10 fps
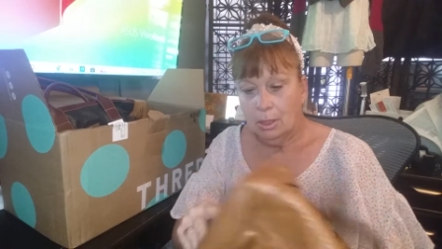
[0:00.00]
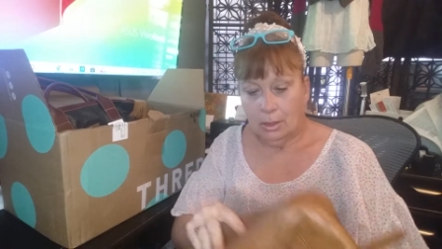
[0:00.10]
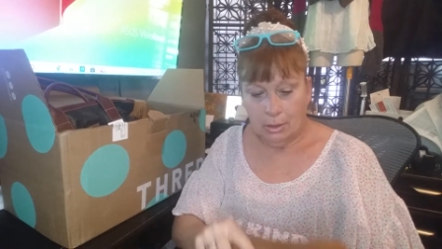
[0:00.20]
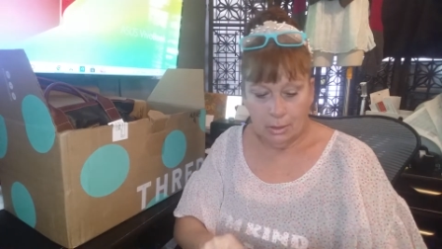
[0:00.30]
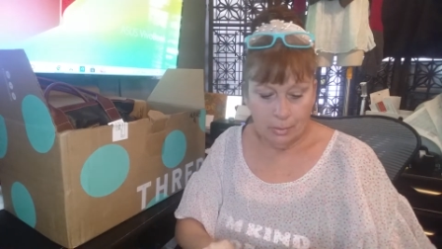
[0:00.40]

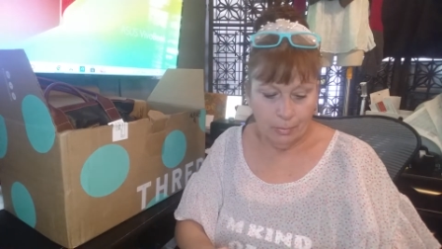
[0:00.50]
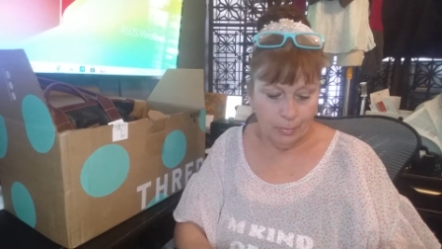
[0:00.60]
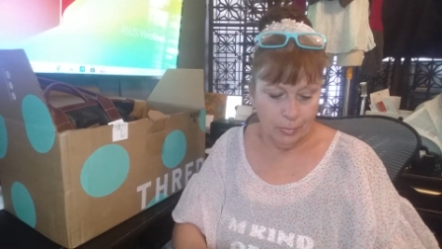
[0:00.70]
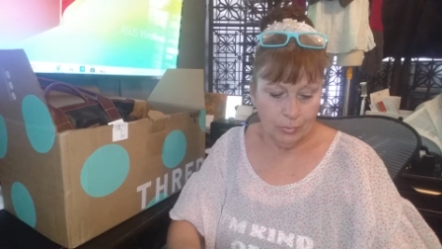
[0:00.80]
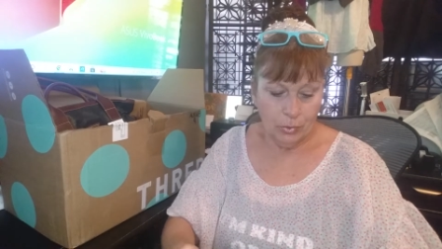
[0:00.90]
Um,
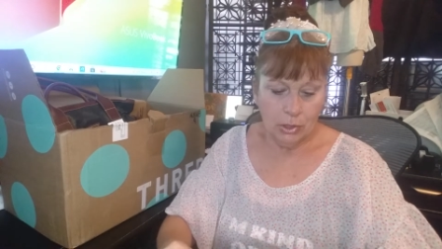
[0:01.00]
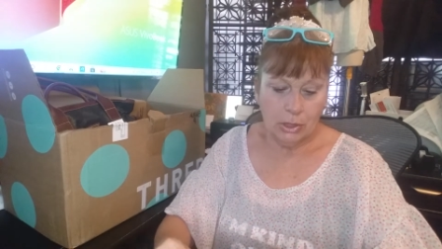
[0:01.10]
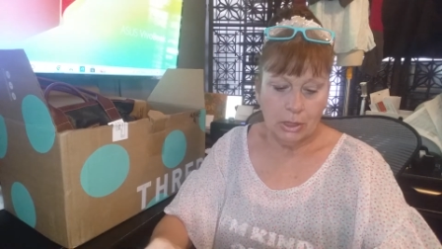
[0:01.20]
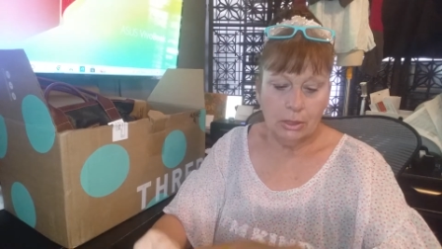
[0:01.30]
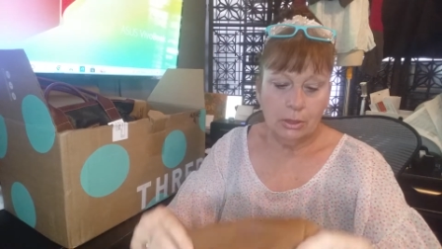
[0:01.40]

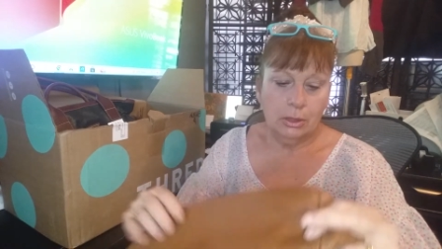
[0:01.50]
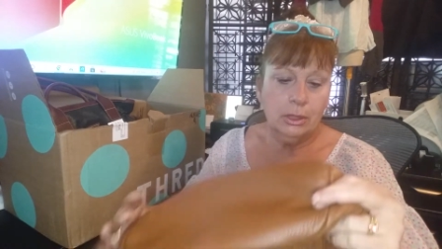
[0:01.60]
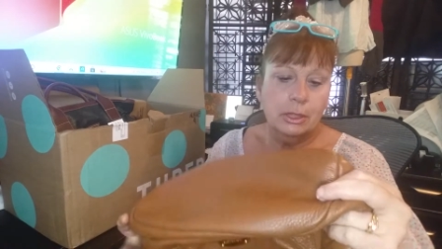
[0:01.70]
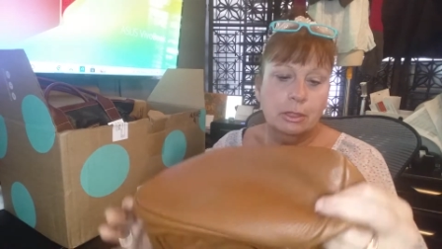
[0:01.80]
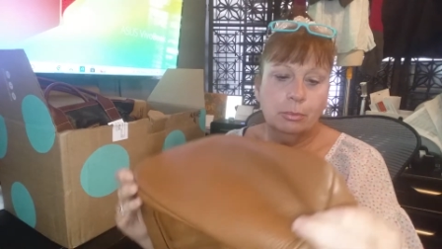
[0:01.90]
just a
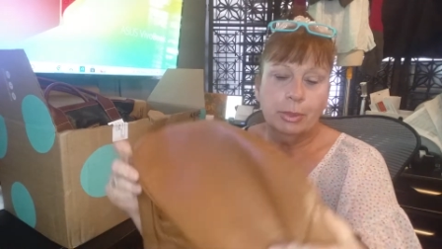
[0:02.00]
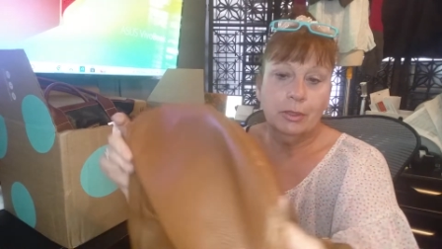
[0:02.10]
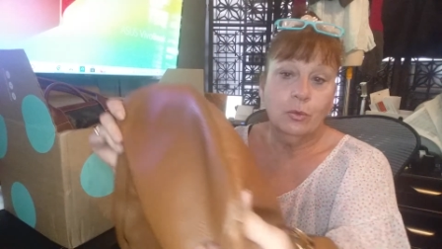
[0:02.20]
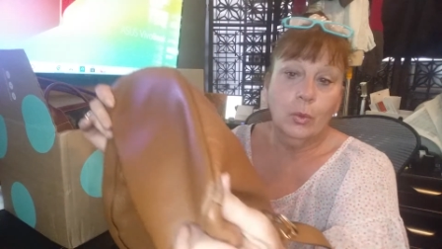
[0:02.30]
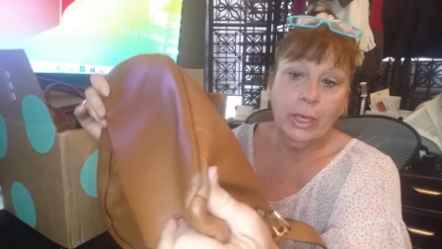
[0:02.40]
little bit
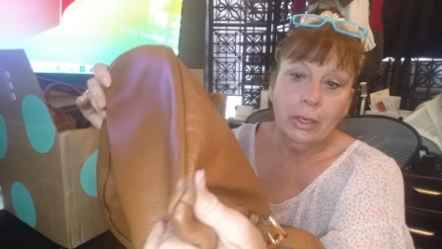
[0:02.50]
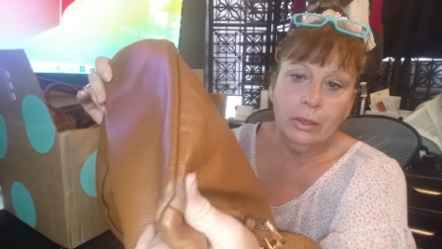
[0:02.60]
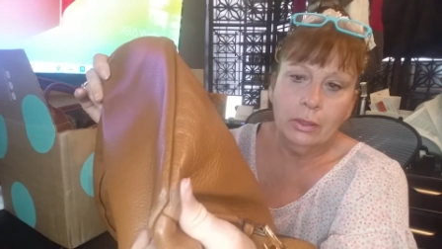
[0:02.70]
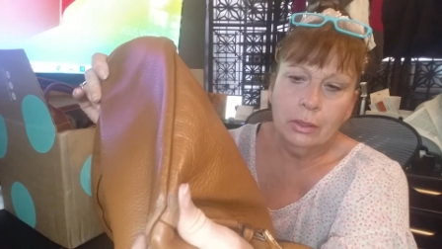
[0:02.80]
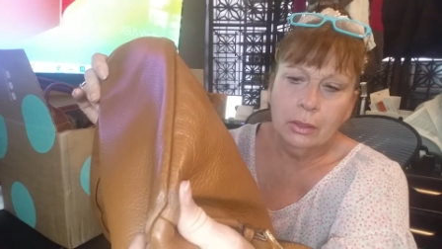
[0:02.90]
of
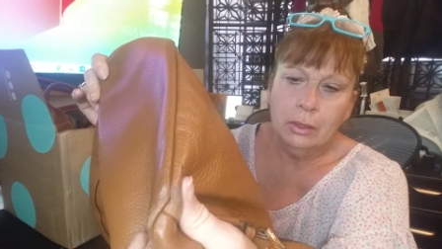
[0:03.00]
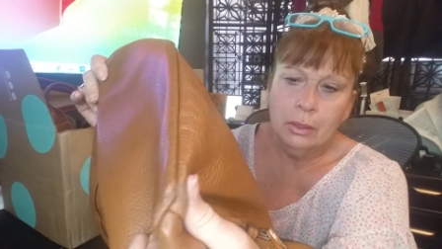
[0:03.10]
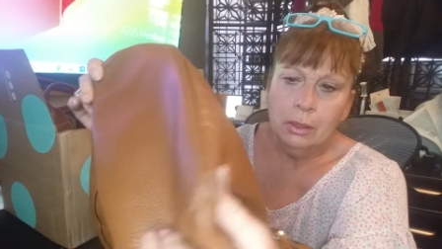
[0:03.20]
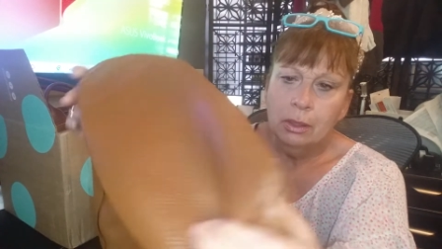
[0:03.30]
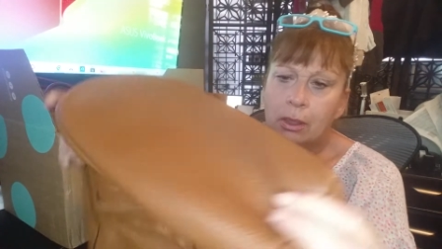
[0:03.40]
wear
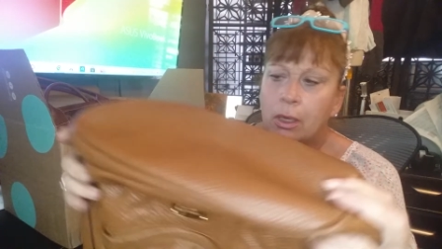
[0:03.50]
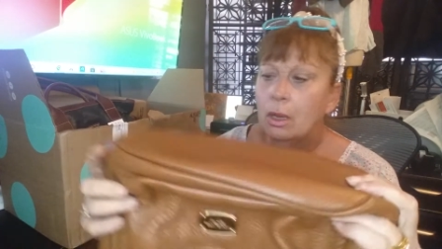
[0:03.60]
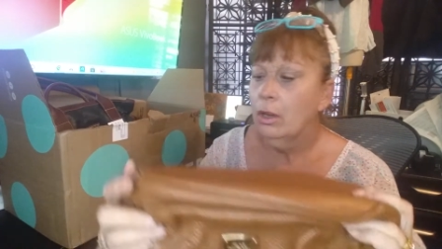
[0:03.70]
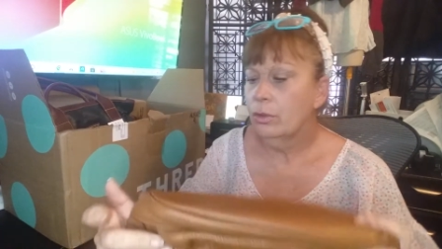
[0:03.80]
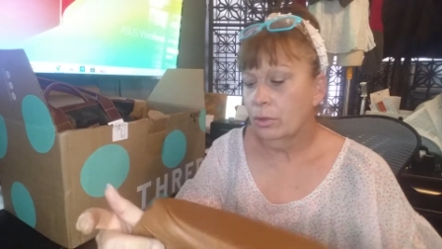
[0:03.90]

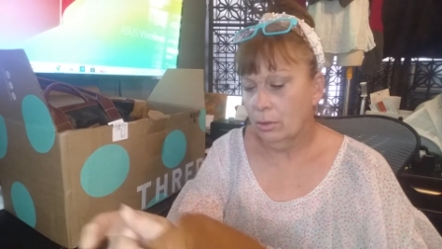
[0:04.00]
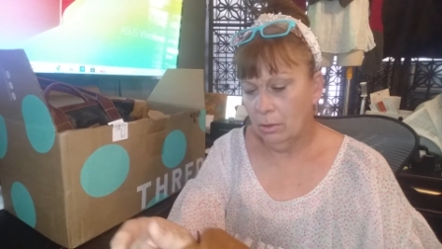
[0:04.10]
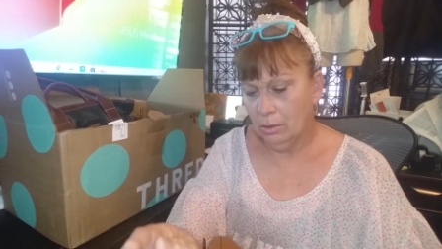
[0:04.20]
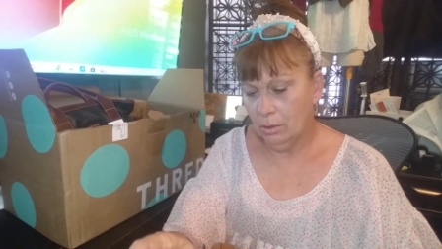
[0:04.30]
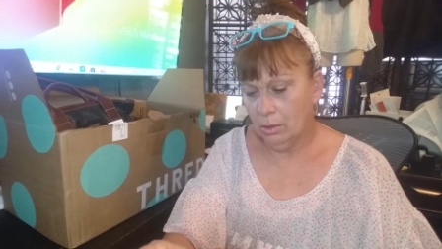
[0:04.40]
on
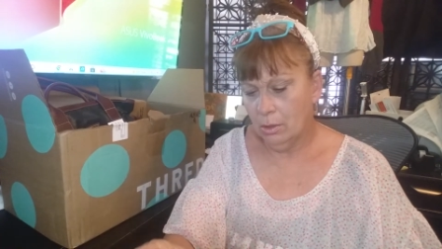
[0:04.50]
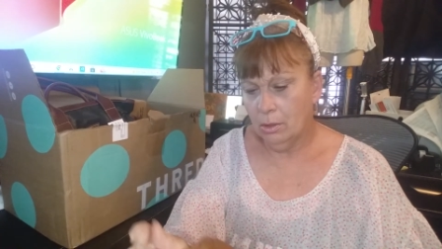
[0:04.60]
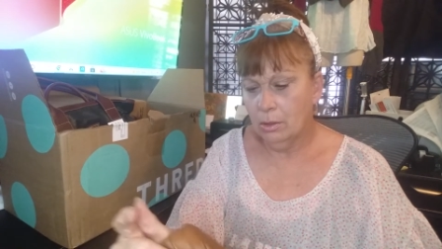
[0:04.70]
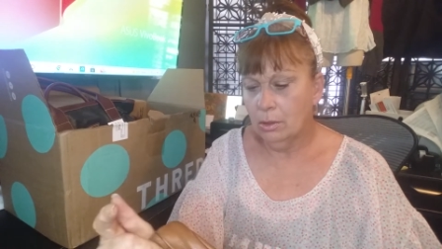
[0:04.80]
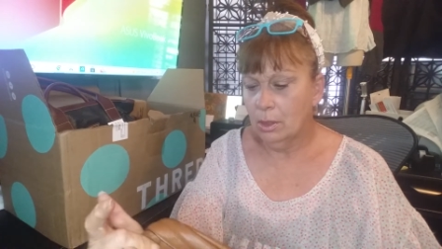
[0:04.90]

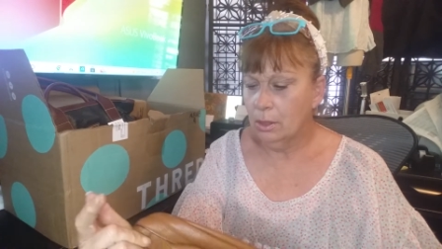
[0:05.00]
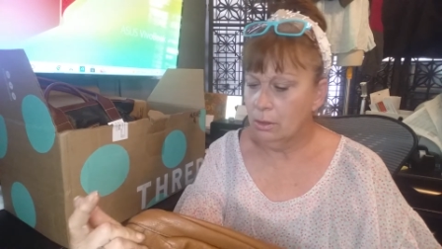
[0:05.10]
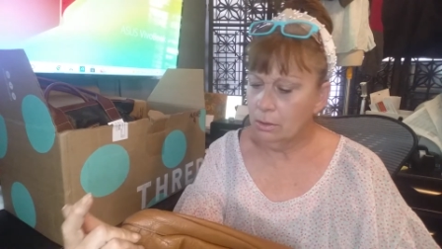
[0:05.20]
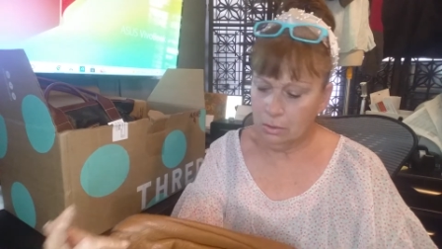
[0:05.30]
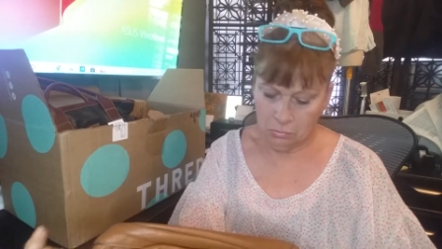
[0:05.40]
on
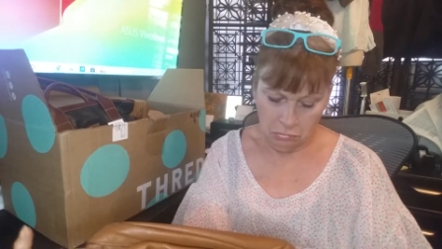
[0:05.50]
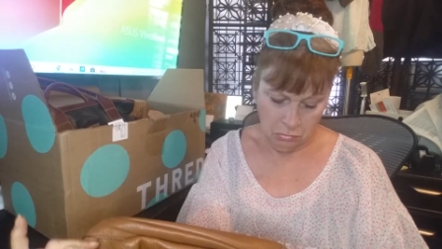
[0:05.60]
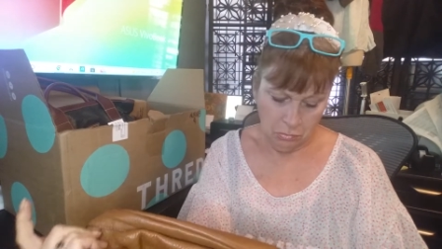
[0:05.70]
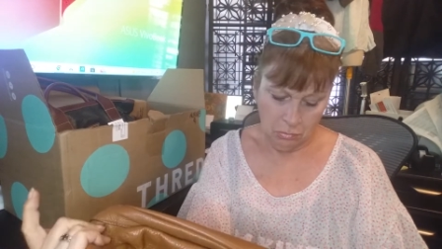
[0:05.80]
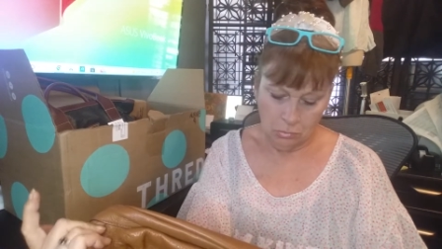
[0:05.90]

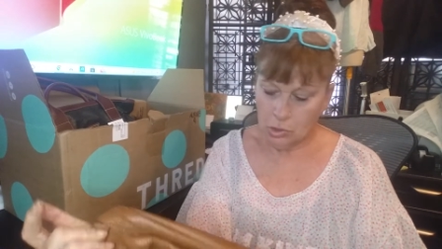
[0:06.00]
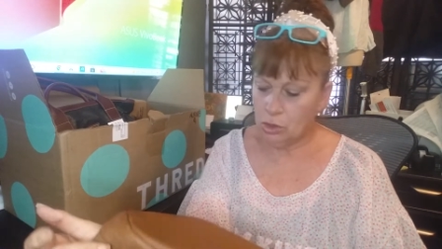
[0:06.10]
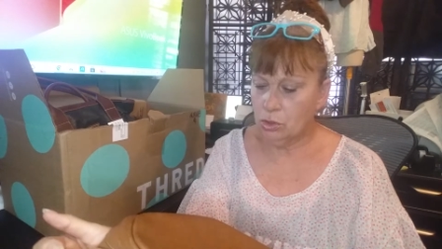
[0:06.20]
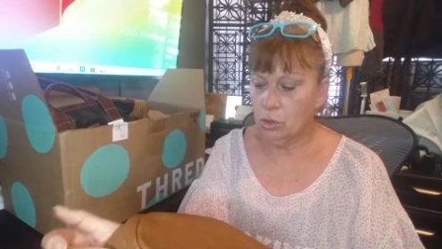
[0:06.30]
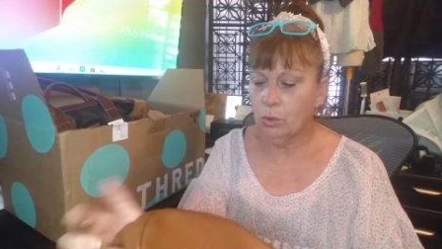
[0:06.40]

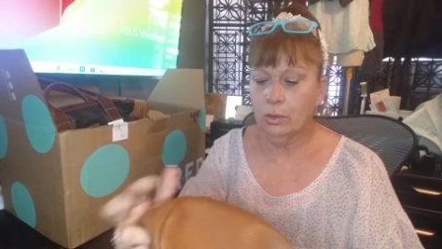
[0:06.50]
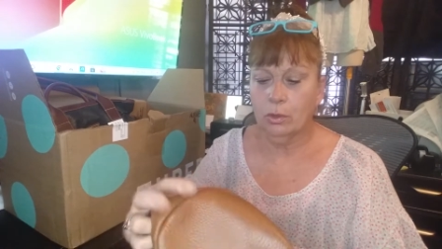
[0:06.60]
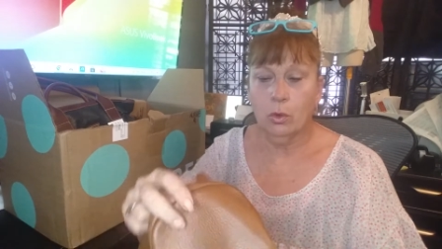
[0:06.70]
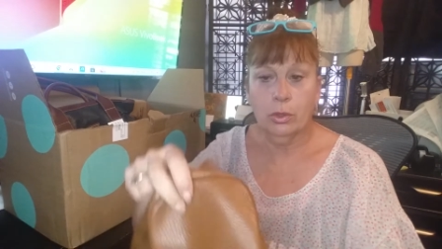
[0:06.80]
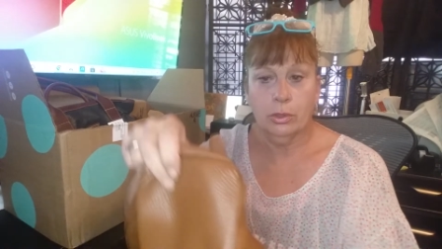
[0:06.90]
just two of the
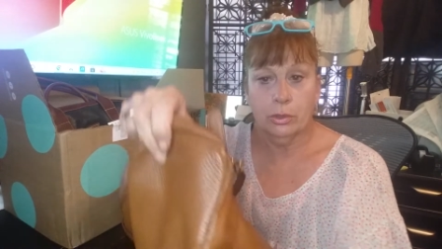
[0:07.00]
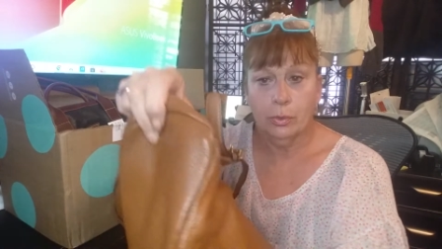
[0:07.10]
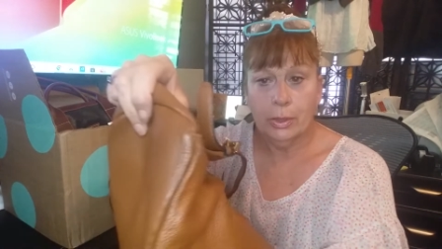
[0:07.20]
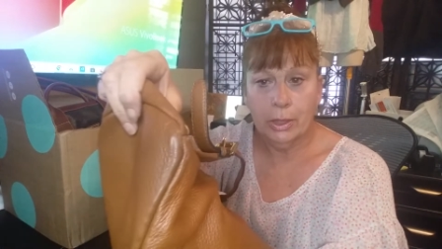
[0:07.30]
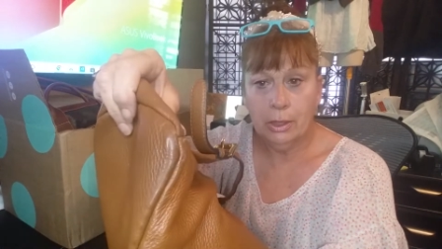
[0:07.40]
corners,
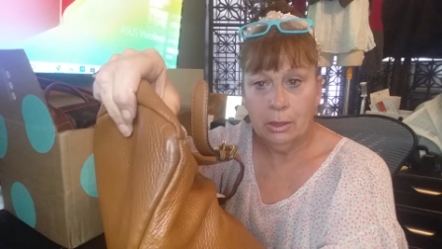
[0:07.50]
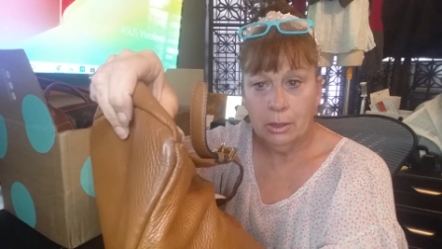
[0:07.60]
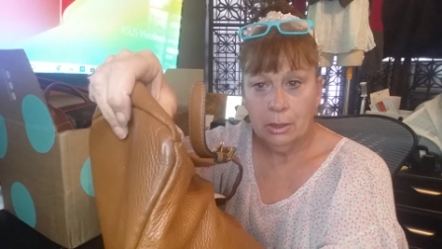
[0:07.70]
really.